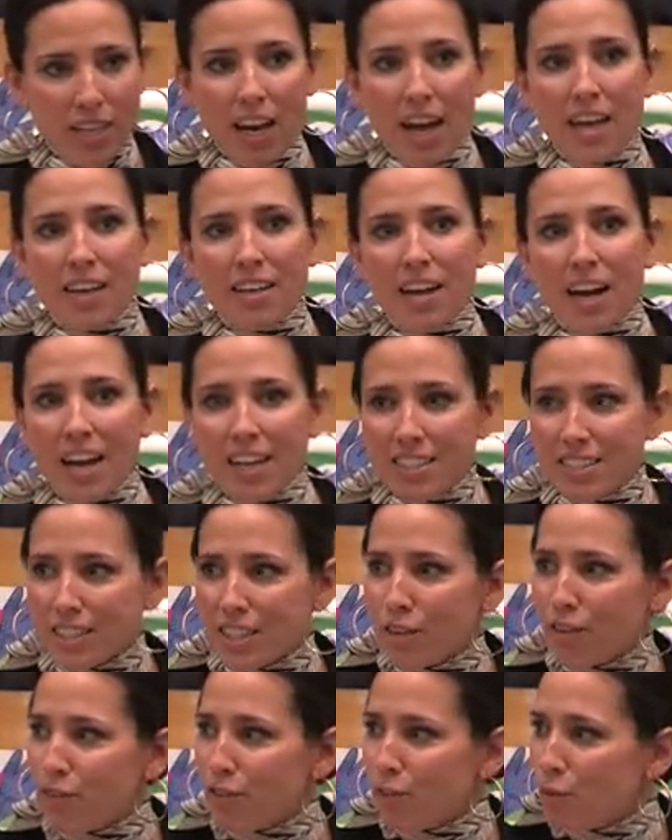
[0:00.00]
And I
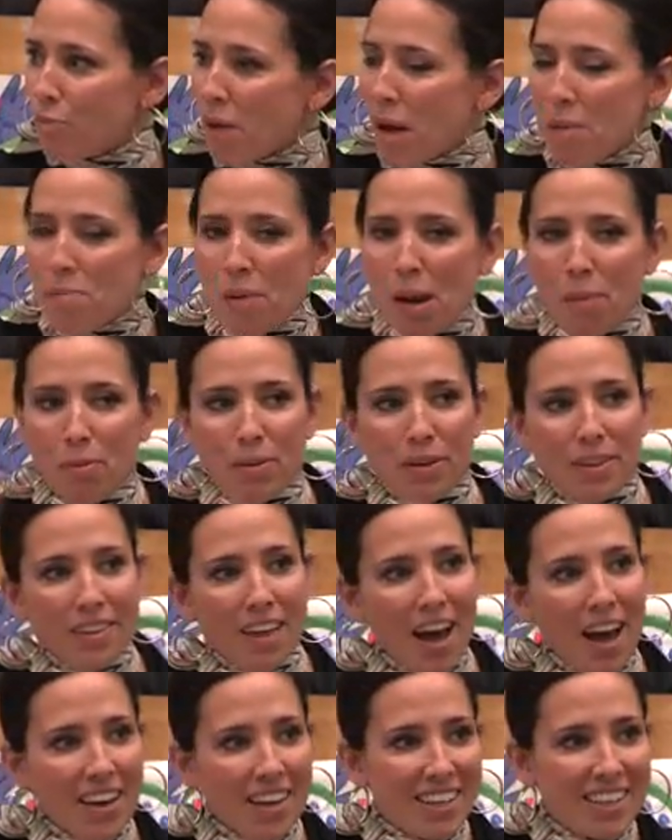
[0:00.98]
see a few men peppered in
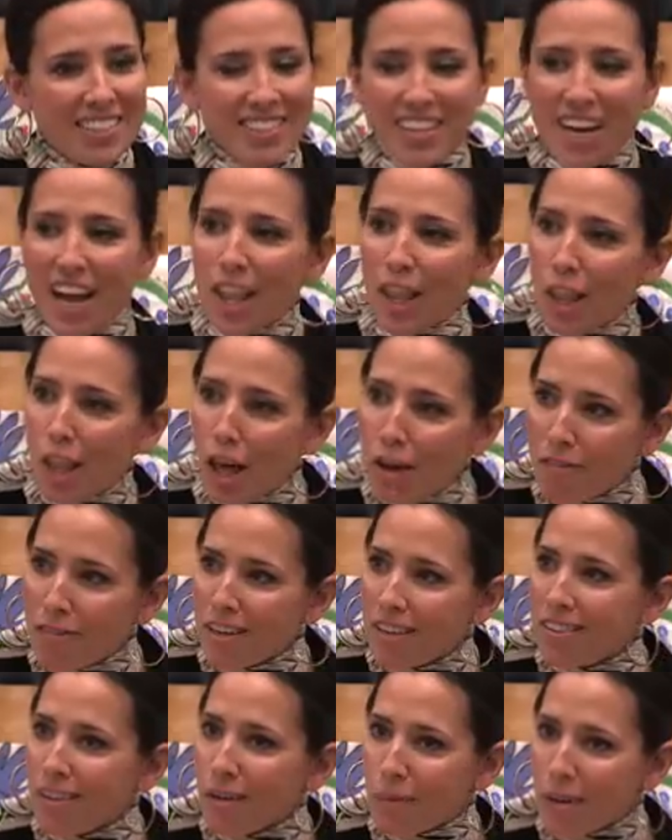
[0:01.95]
the audience, and I love
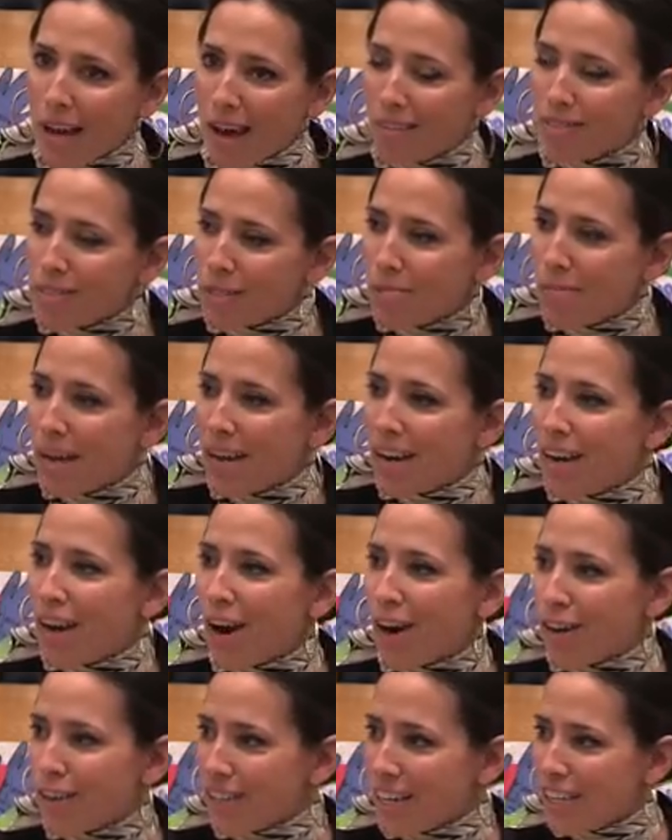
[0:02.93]
it that we have some men in
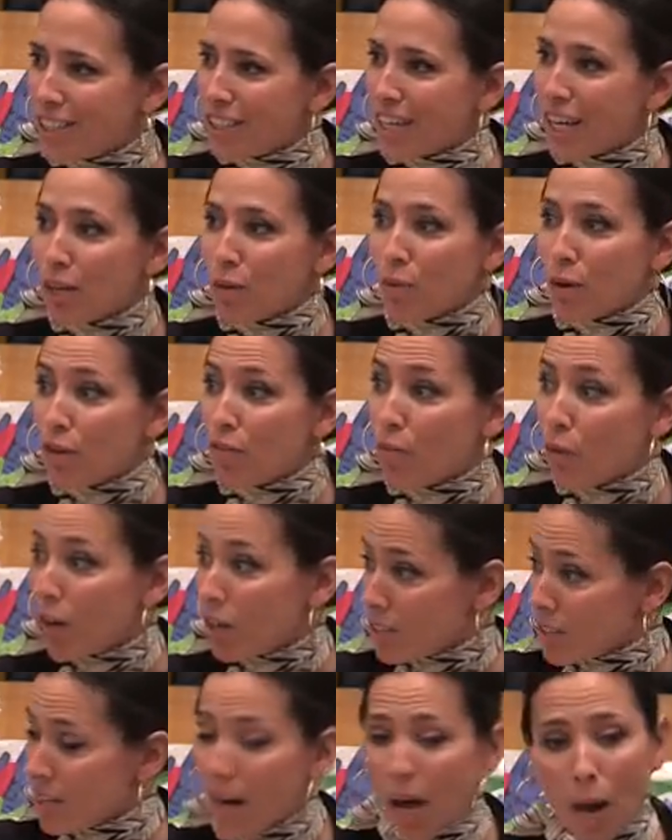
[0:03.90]
our early educator
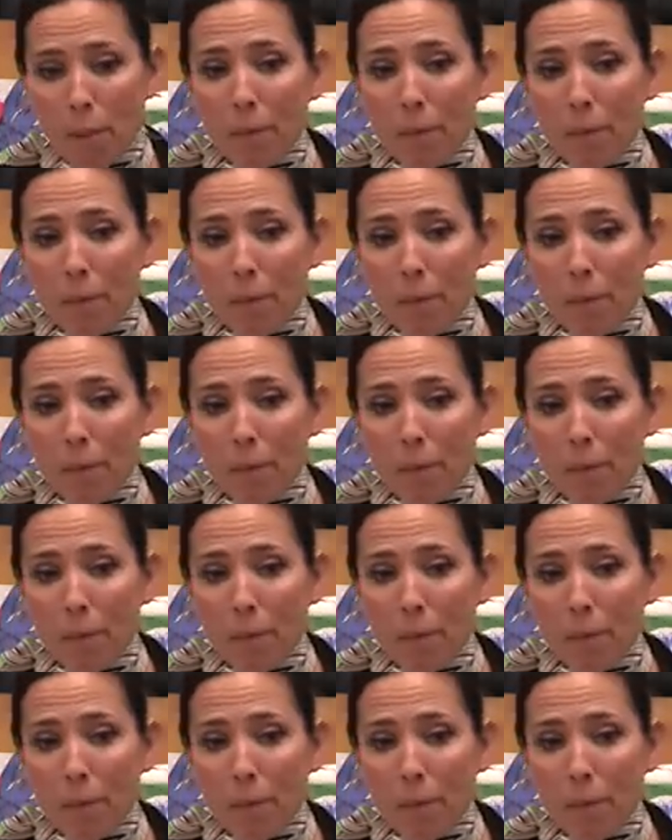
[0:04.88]
workforce.